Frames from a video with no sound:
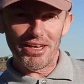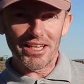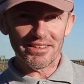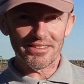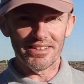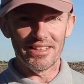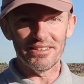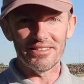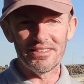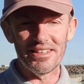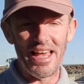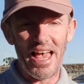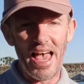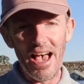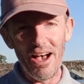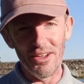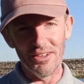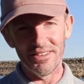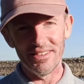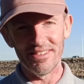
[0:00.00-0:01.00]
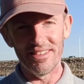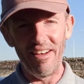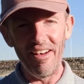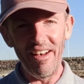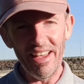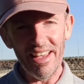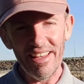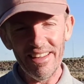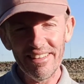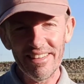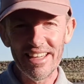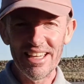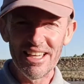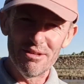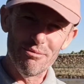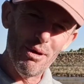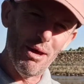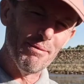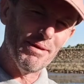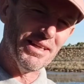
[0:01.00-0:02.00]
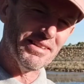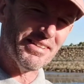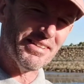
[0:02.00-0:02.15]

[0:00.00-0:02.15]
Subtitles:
access to outside, maybe a